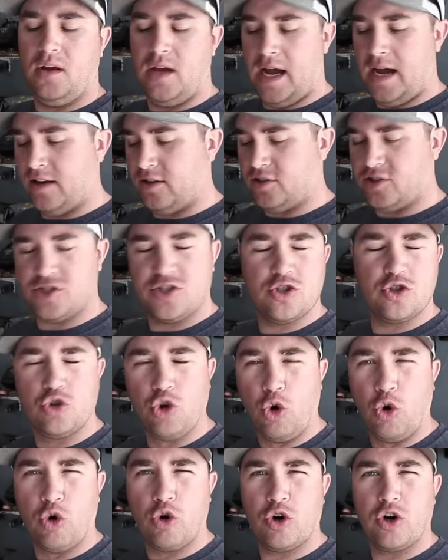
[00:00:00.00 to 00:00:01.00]
how to
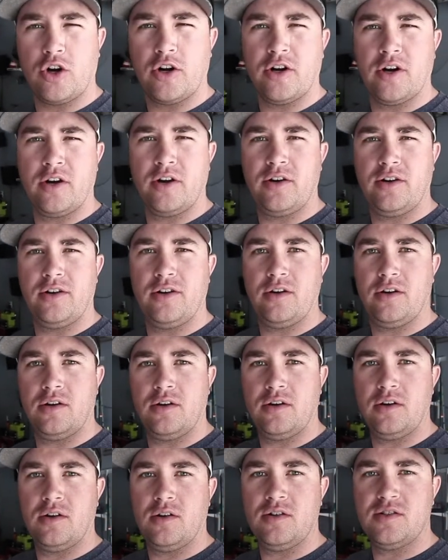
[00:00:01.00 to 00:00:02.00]
store
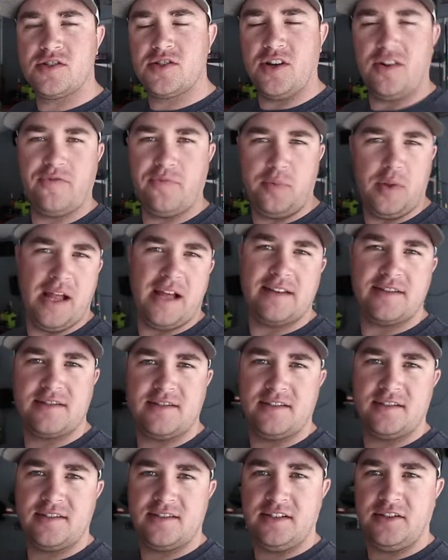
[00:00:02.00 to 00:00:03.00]
soft
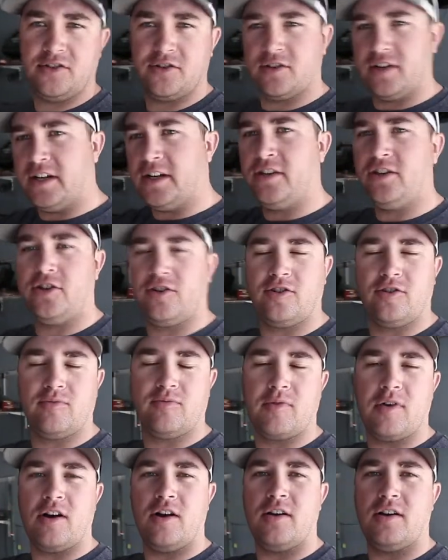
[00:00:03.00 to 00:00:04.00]
plastics, either in your
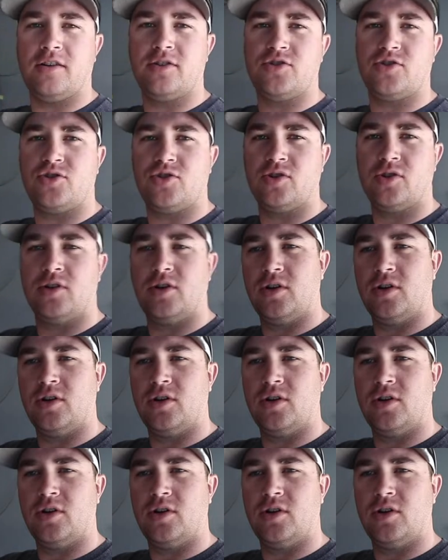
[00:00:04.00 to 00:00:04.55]
garage